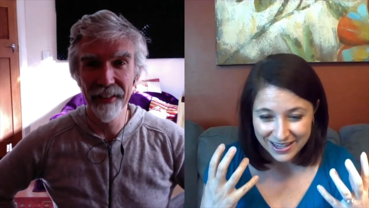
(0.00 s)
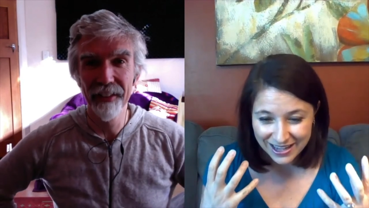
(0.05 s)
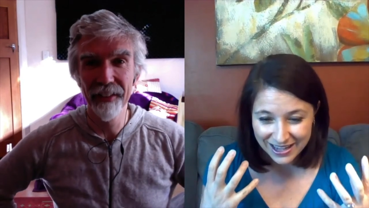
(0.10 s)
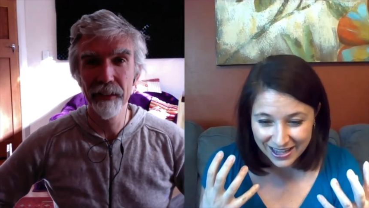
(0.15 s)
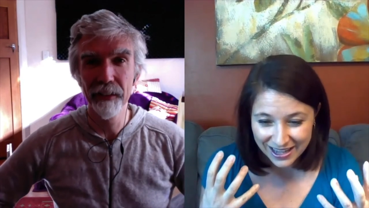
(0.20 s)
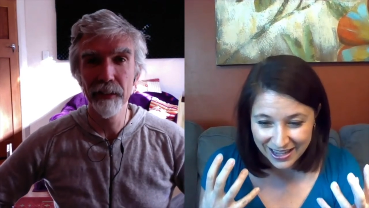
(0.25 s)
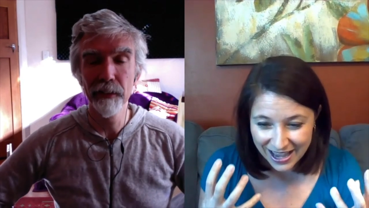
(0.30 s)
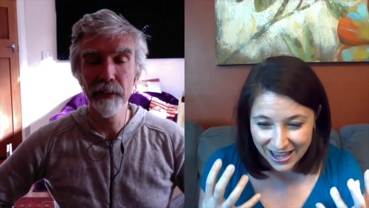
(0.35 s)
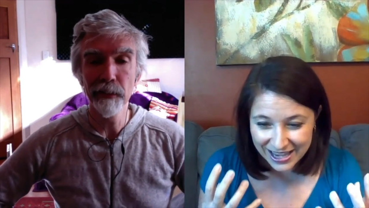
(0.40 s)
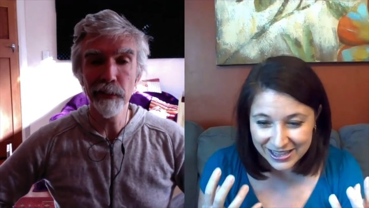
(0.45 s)

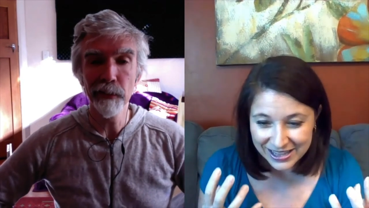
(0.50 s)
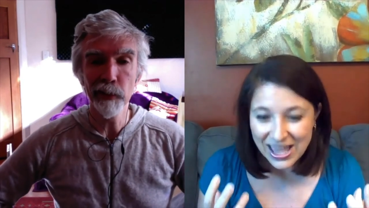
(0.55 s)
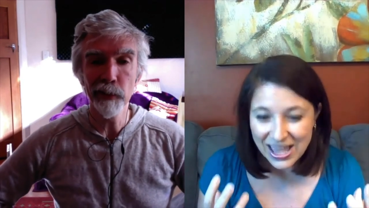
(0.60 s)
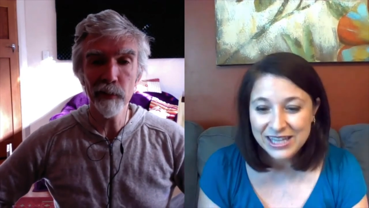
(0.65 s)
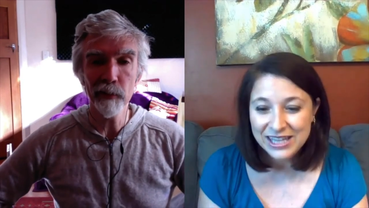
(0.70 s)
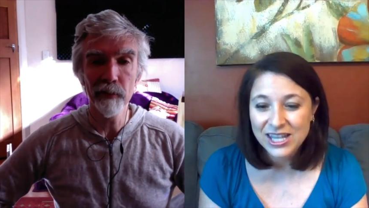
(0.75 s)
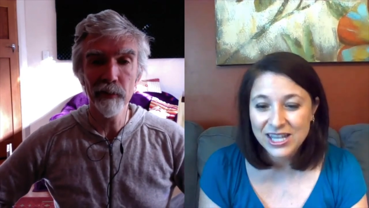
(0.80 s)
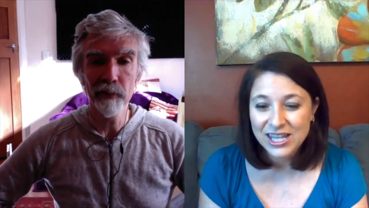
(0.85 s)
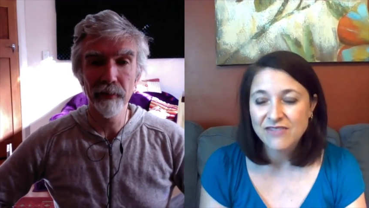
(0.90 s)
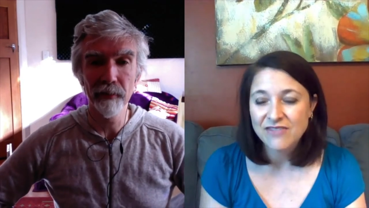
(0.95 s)
Speaker 1: I, I
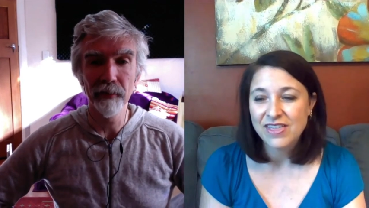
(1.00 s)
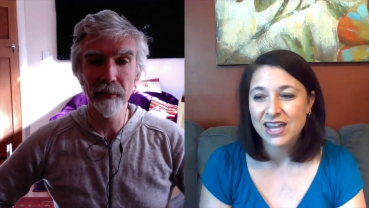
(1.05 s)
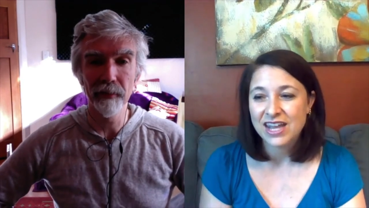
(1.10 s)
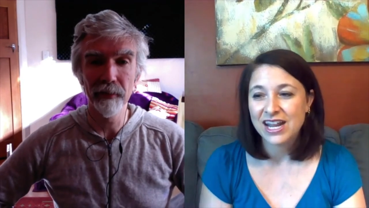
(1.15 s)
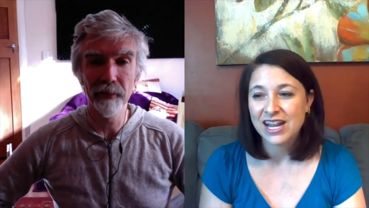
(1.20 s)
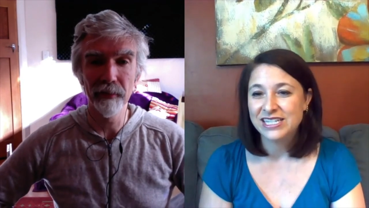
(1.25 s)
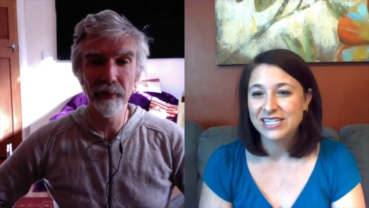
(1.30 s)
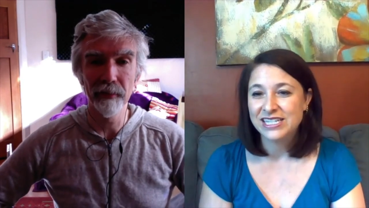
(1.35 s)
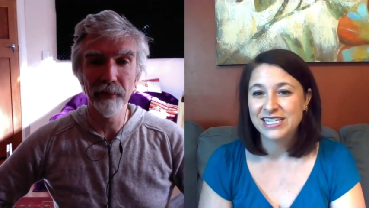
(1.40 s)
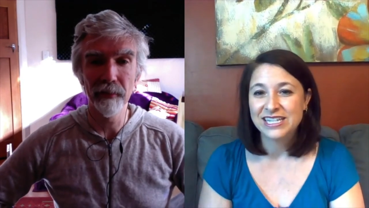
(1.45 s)
love that
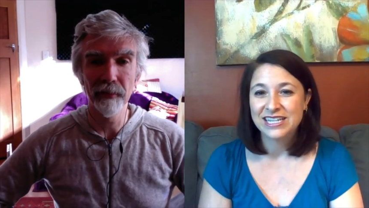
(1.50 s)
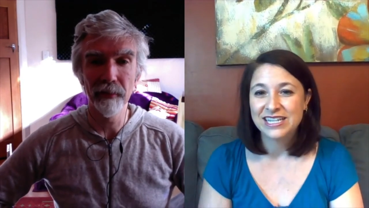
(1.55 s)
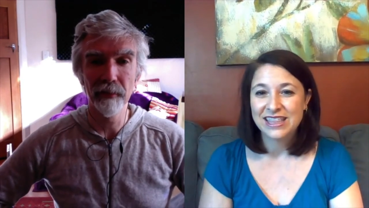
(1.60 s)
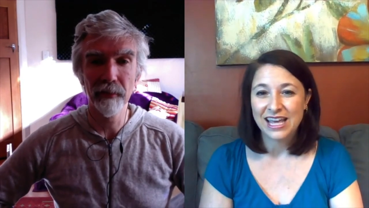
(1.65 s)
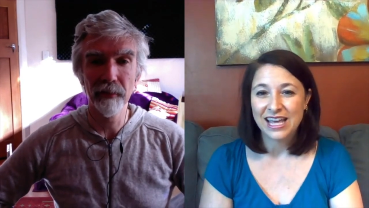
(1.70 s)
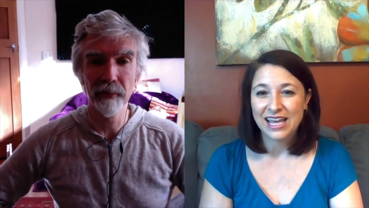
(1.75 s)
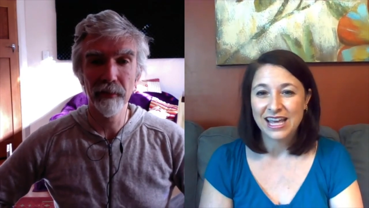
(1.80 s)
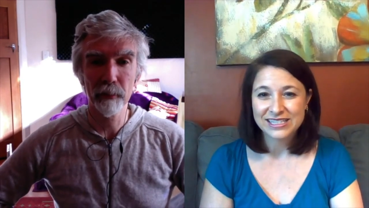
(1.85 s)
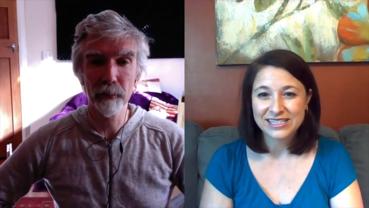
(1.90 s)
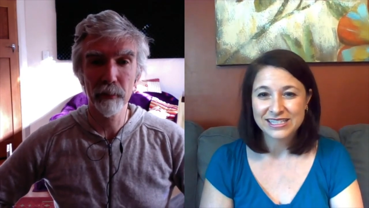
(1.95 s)
idea that
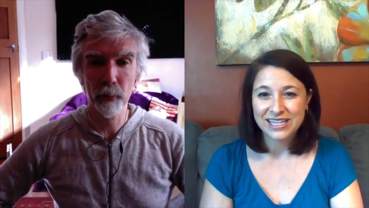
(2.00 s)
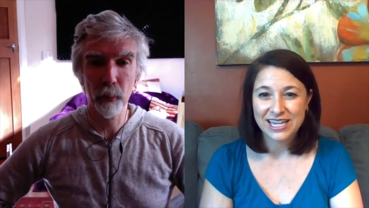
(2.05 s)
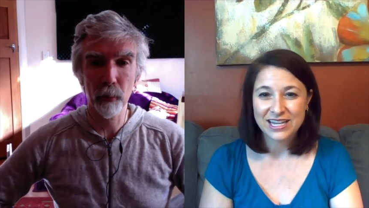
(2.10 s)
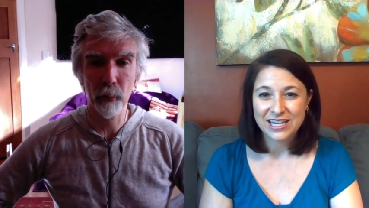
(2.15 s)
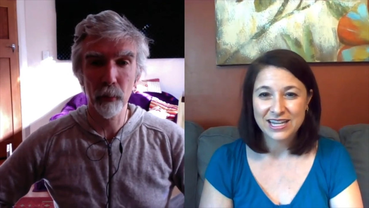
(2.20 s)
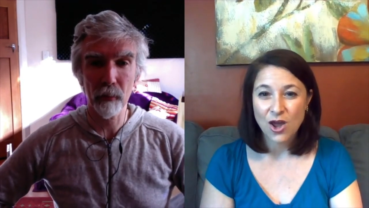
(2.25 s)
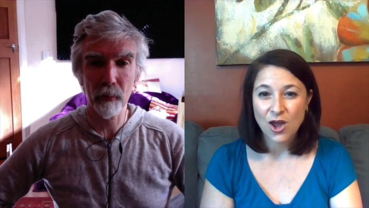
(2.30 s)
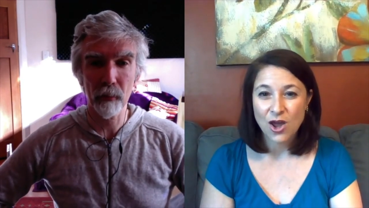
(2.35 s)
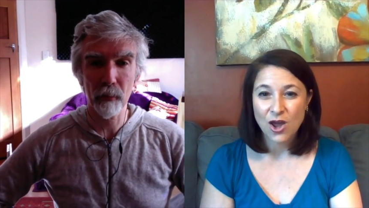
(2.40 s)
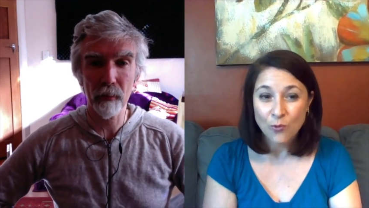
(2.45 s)
it's like
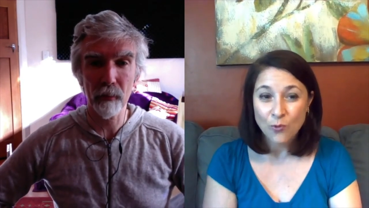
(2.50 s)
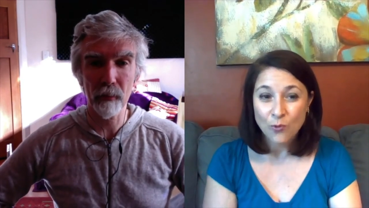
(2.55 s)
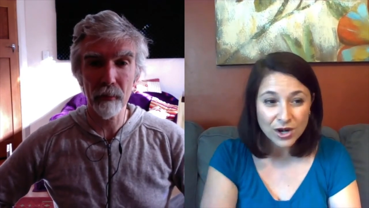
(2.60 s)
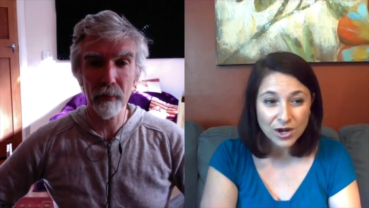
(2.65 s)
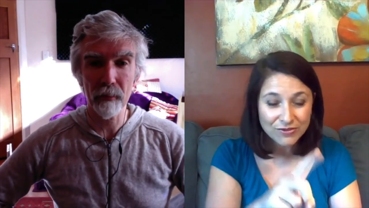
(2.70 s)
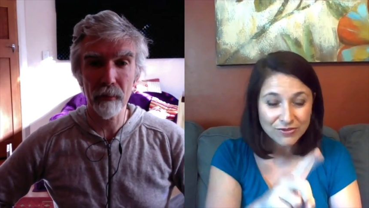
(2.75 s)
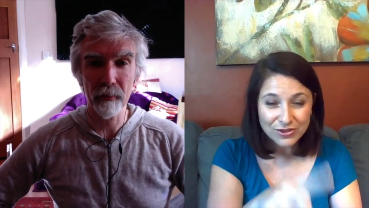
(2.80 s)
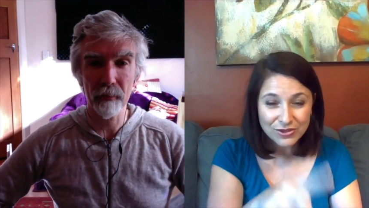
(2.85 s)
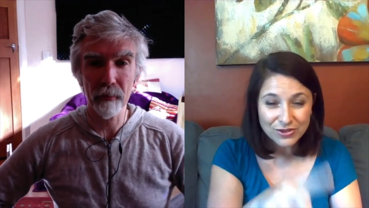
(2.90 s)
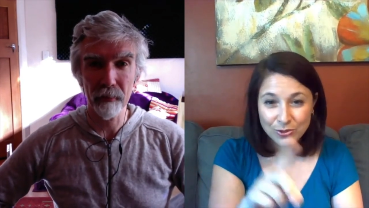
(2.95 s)
not one of
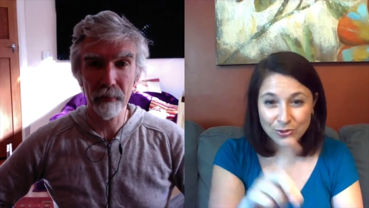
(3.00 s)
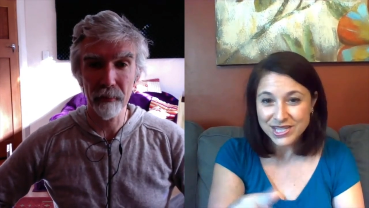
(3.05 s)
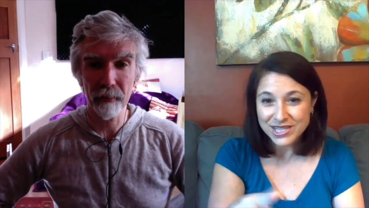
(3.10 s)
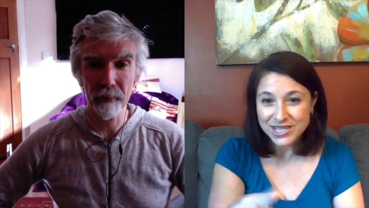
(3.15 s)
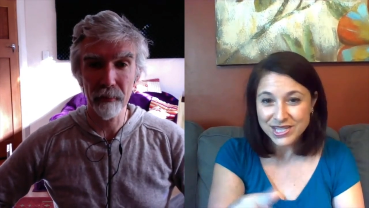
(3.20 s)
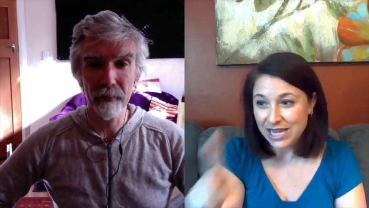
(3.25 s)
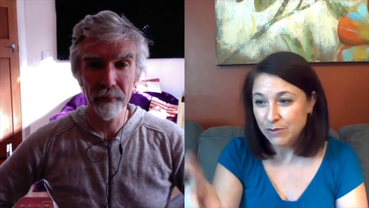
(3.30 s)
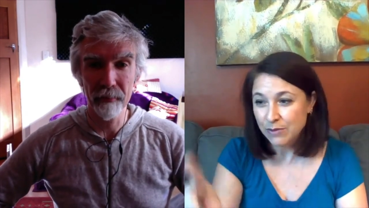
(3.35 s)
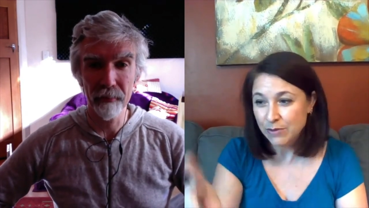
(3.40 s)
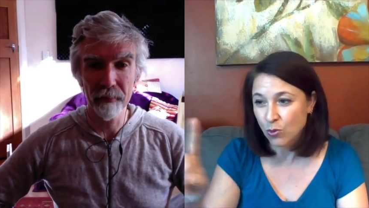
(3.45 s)
you is any
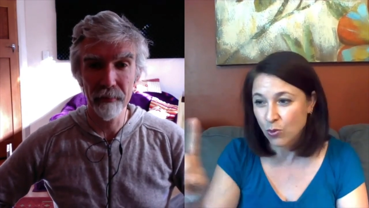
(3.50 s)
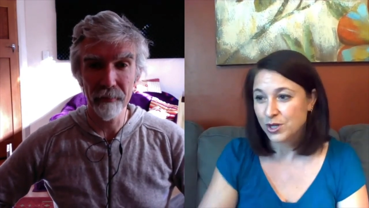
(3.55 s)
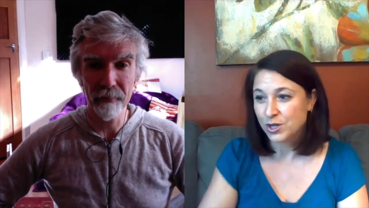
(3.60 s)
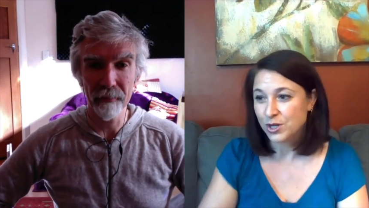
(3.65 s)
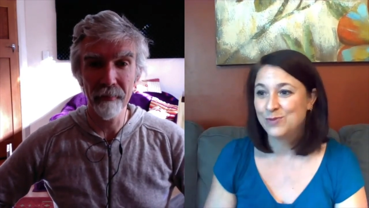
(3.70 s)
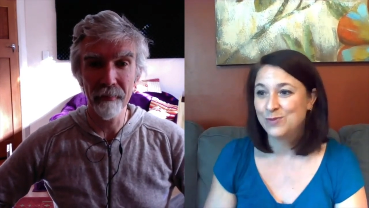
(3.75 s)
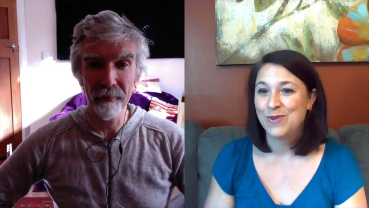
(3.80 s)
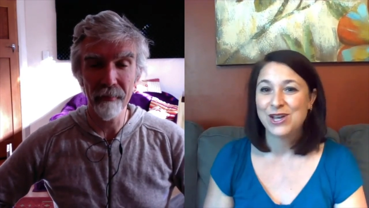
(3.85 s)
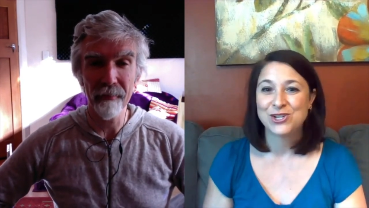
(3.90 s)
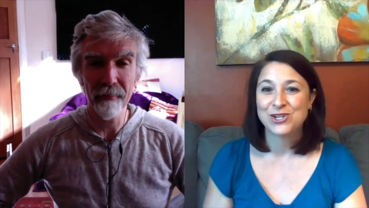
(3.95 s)
more
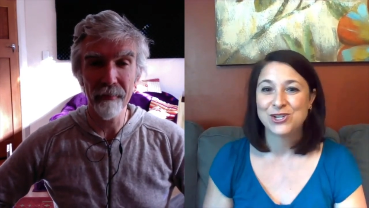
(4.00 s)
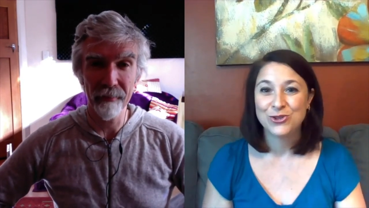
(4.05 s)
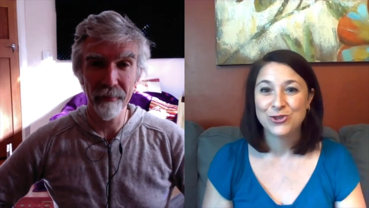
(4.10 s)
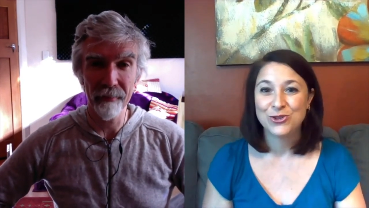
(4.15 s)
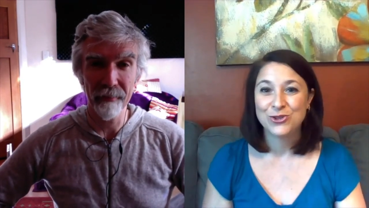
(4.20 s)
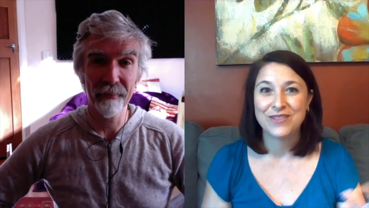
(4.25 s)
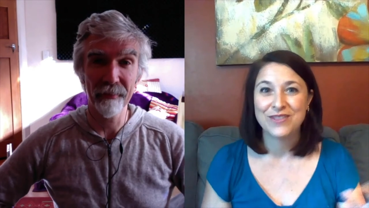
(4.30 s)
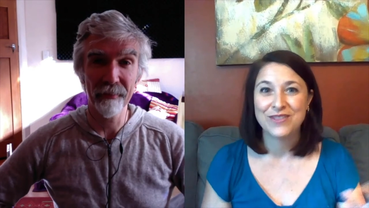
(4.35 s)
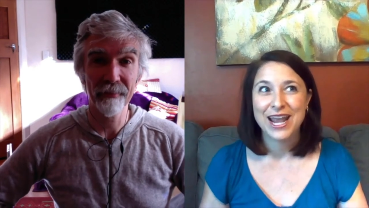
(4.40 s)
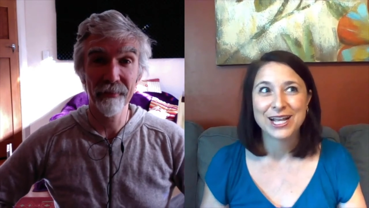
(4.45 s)
special than the
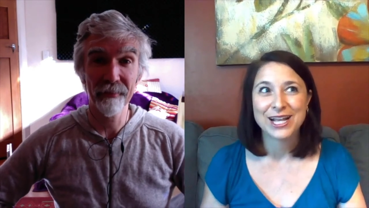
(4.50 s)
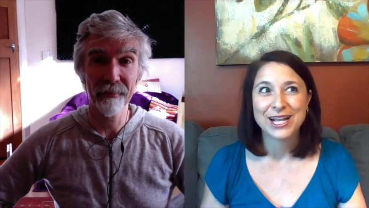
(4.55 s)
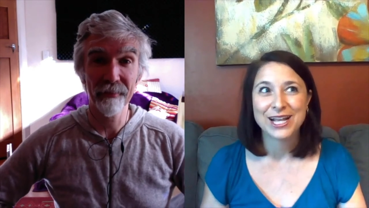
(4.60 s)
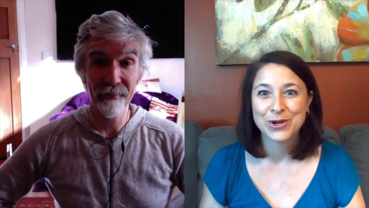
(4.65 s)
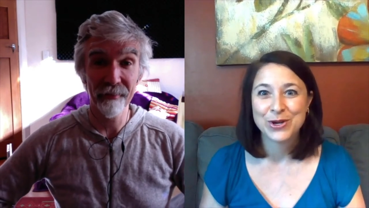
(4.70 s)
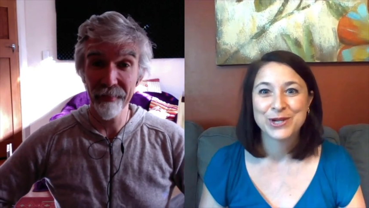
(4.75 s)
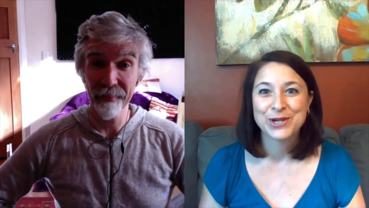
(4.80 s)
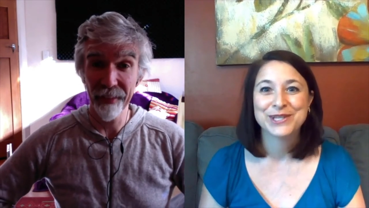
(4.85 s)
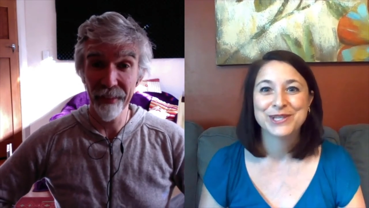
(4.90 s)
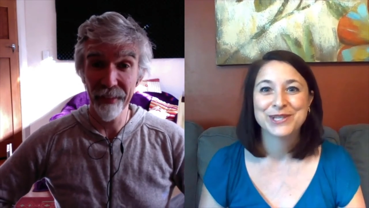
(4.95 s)
next
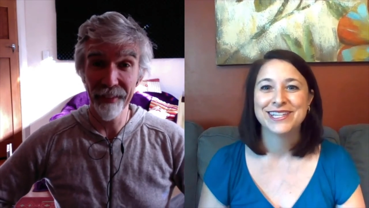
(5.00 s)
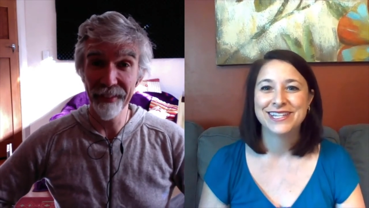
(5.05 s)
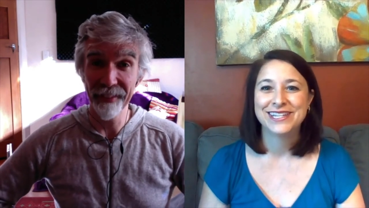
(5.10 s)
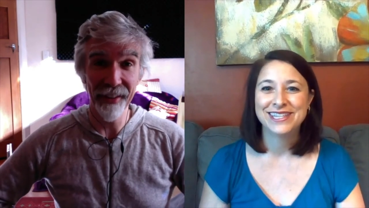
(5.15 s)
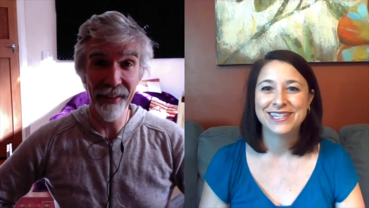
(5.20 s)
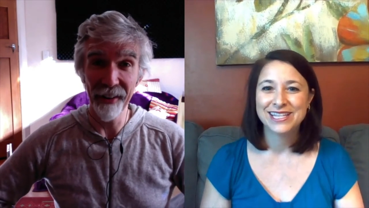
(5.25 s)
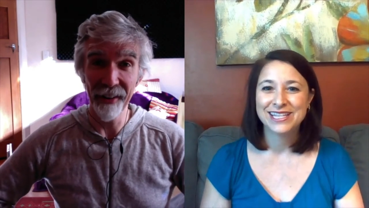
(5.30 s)
person that no.